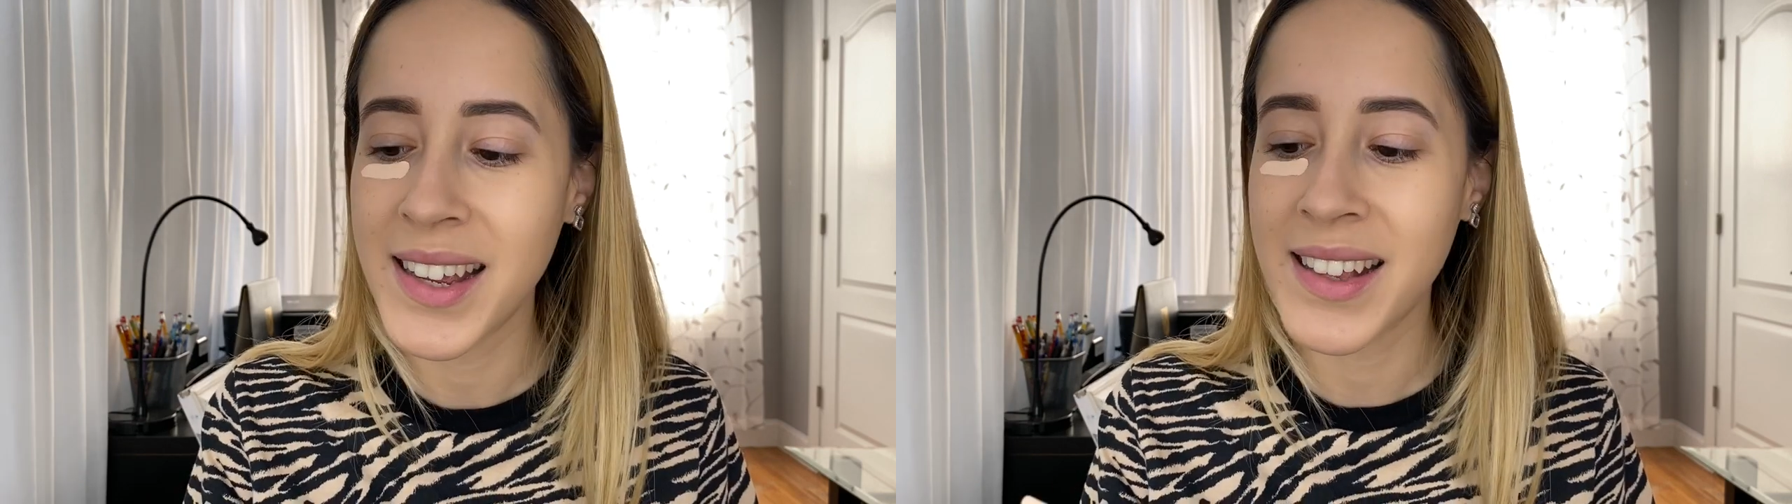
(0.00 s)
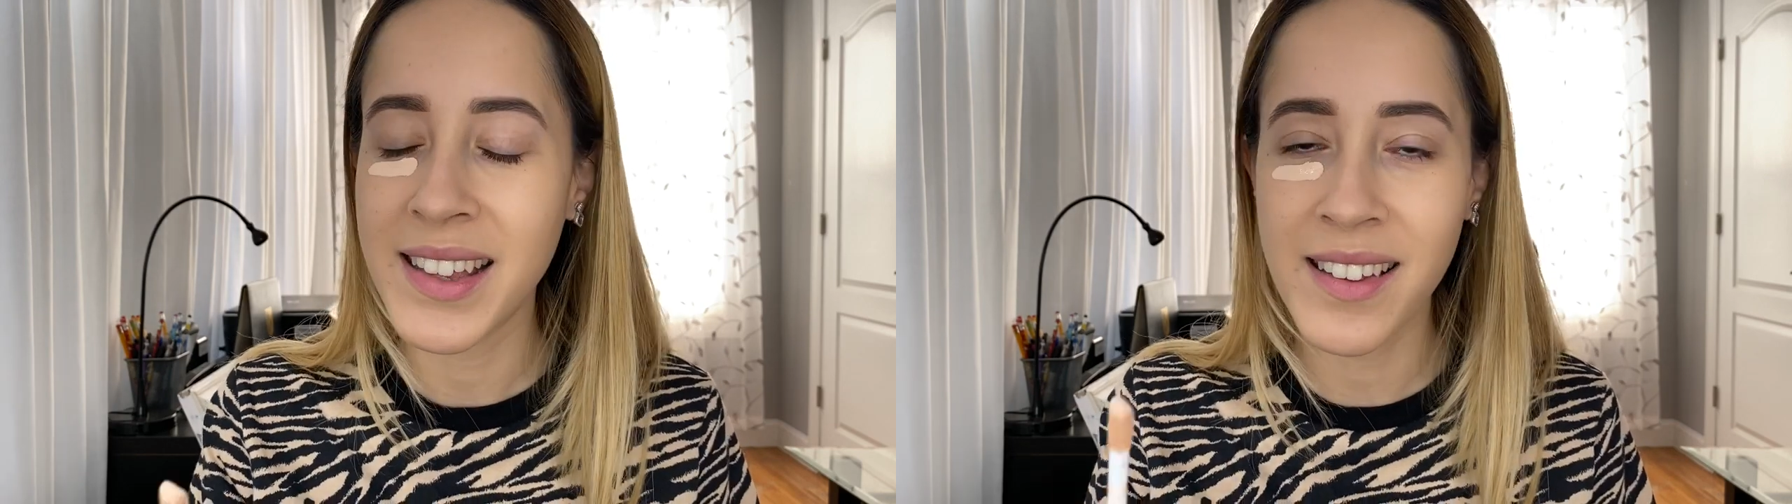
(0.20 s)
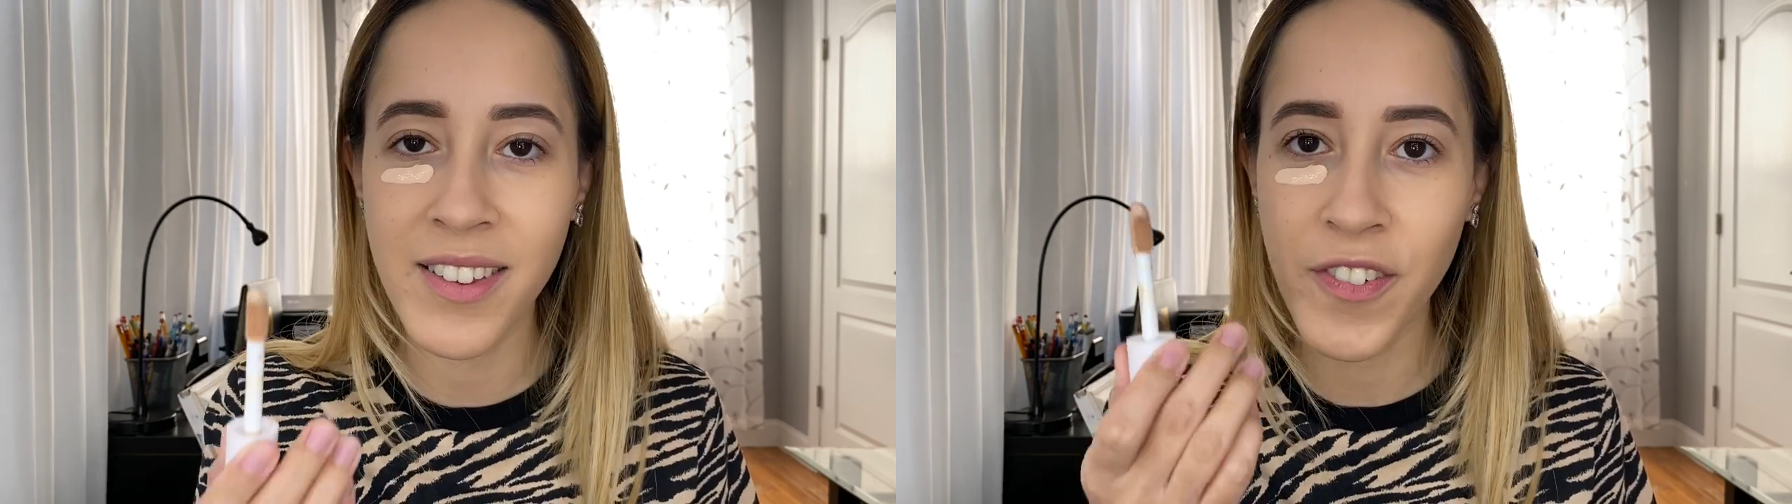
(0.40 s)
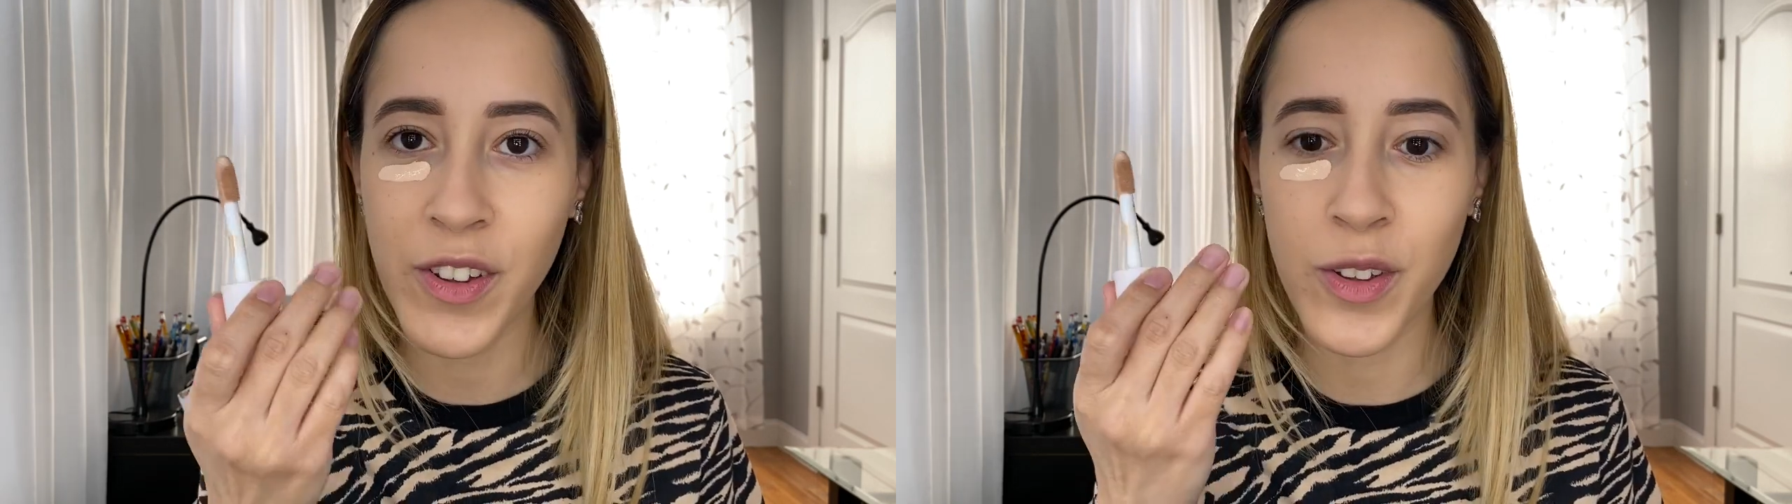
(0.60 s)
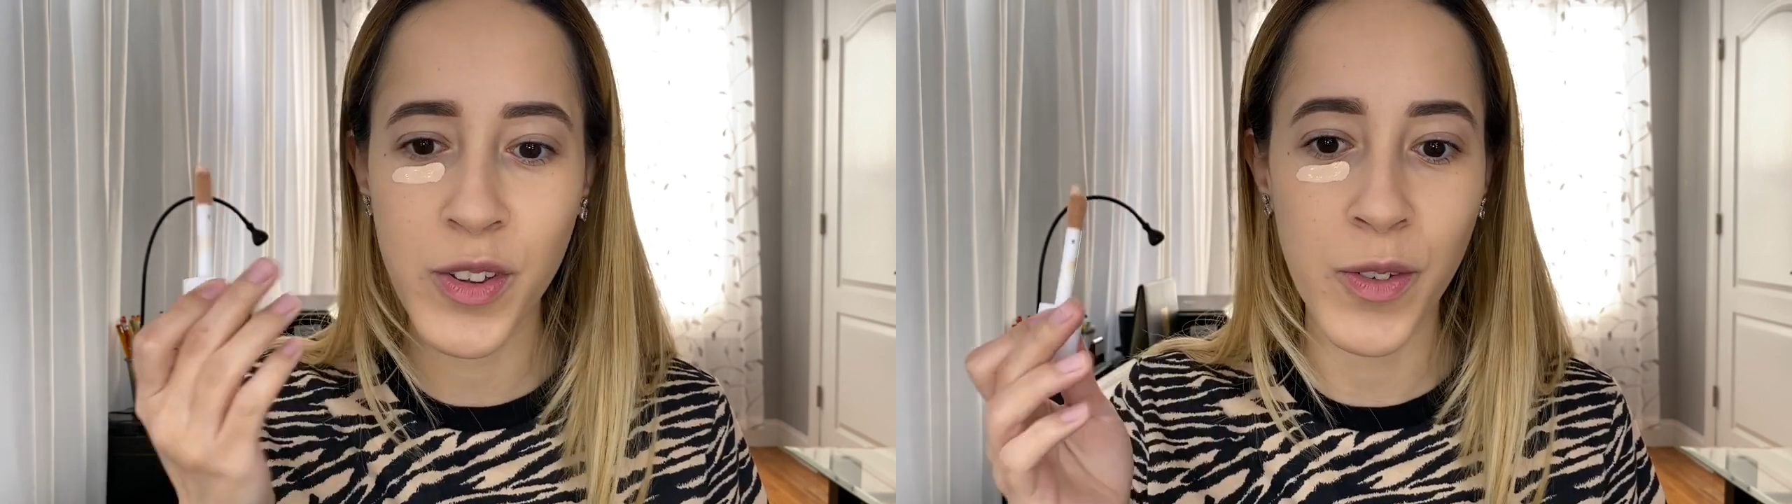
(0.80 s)
this
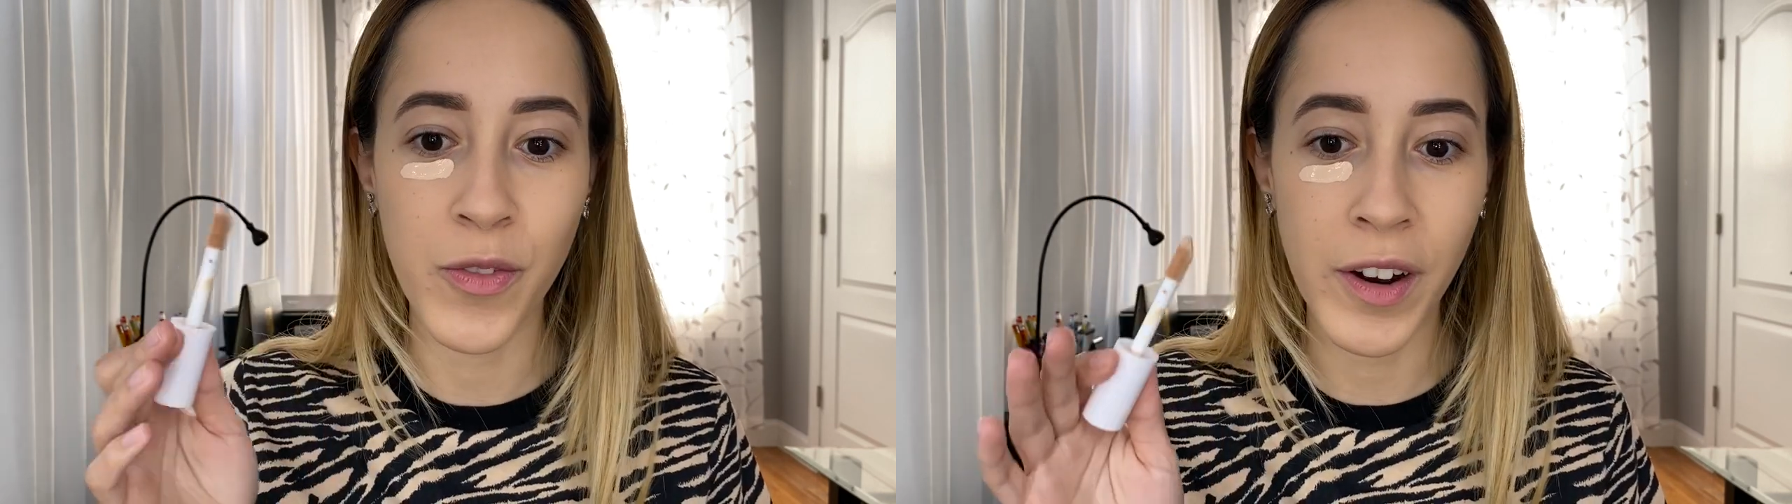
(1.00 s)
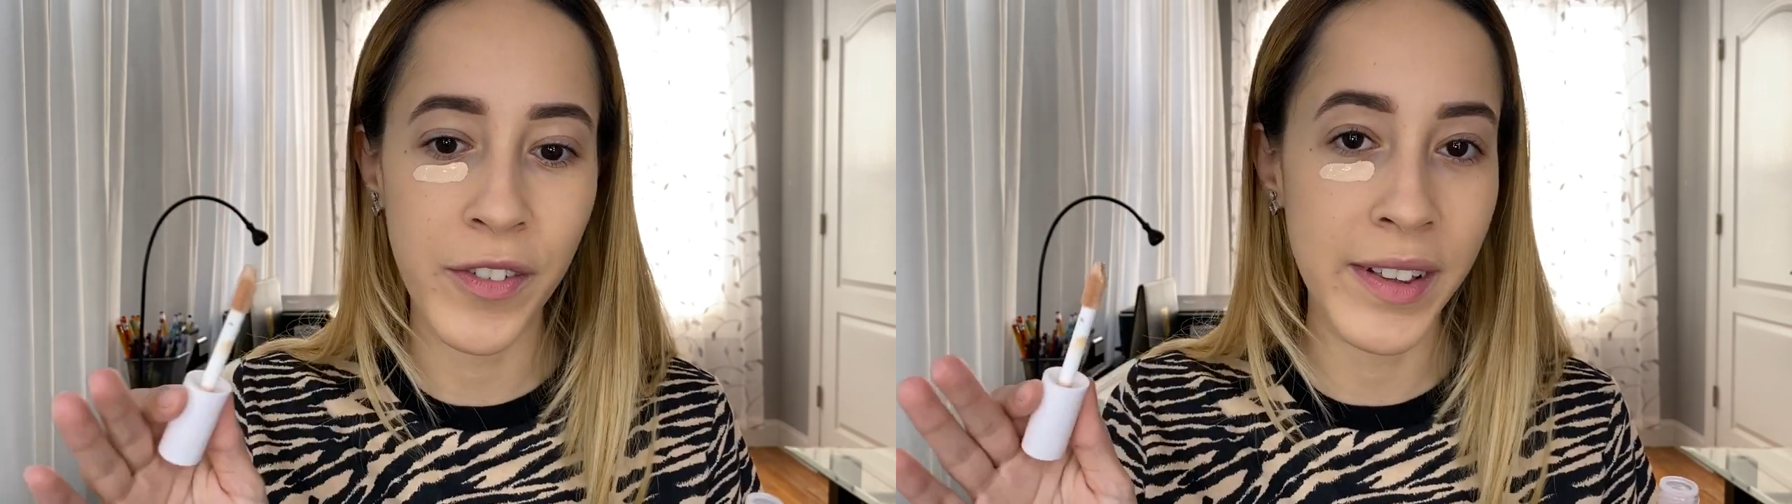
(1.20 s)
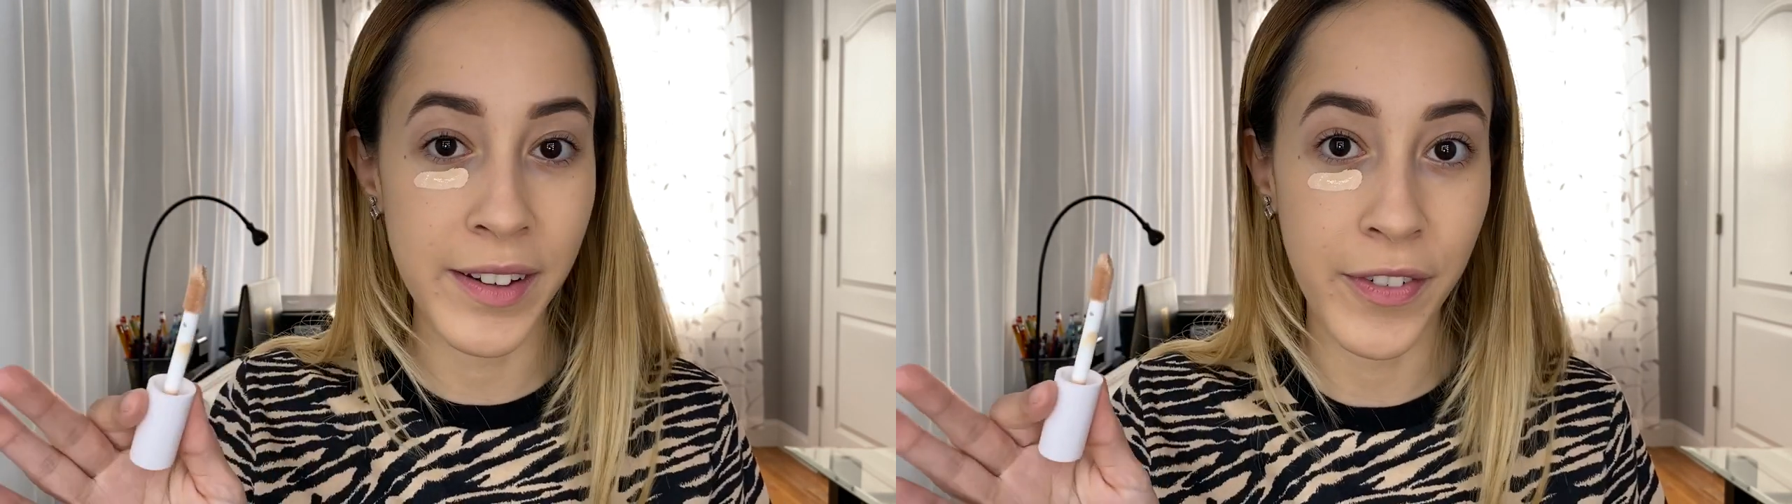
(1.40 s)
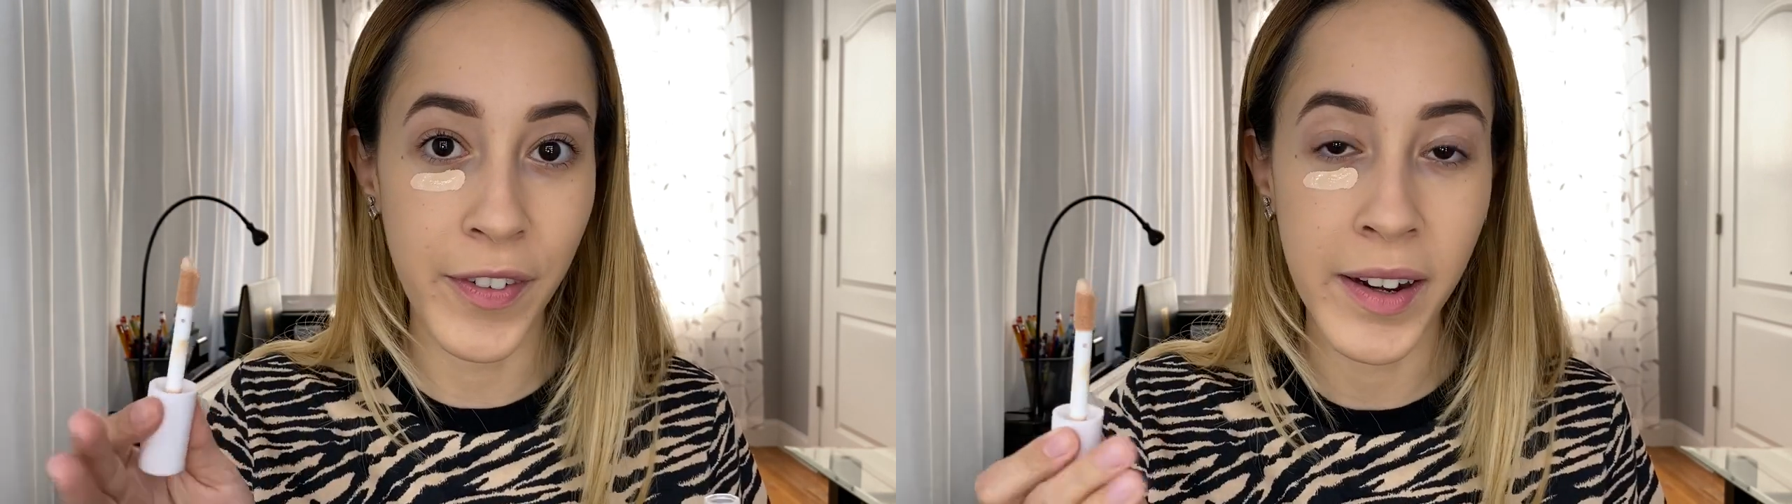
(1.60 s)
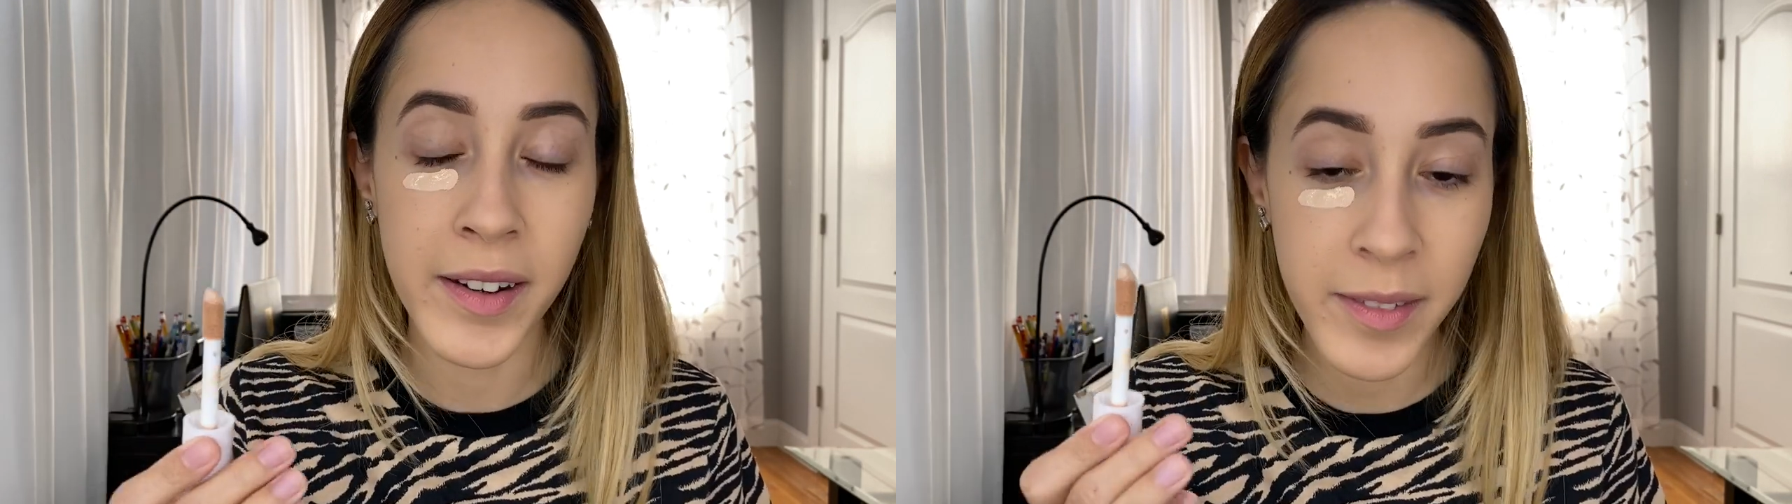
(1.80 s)
feels very
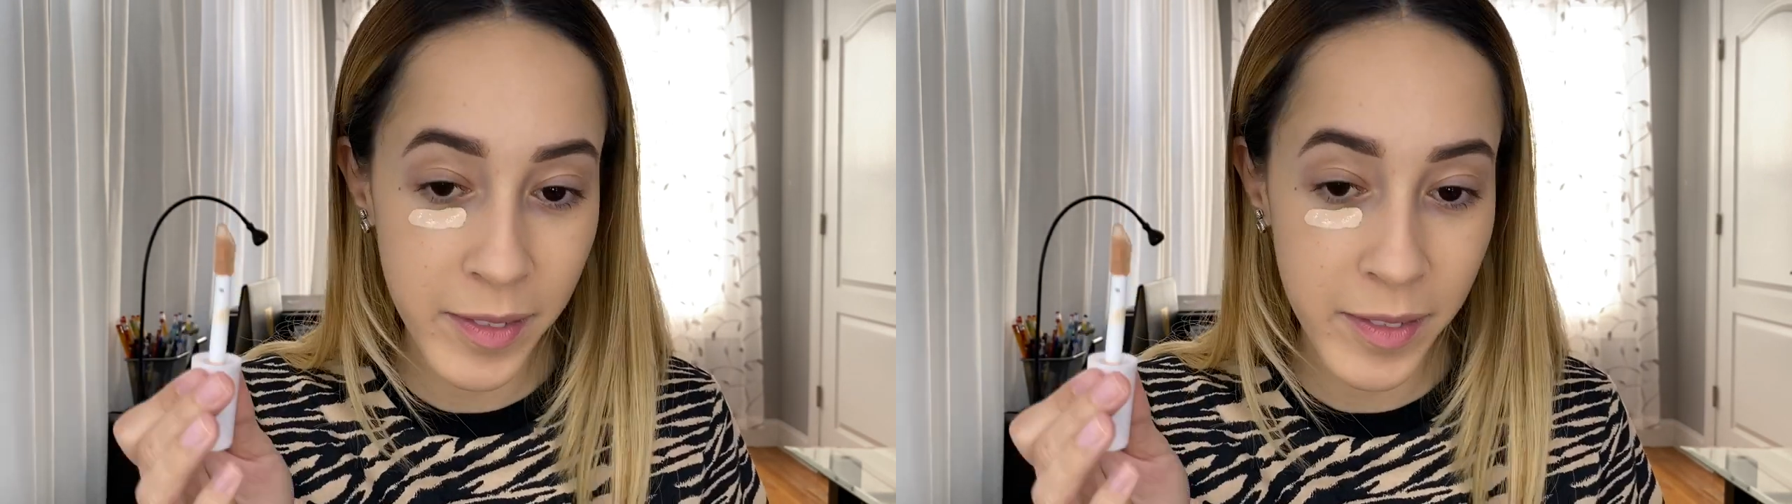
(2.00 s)
different.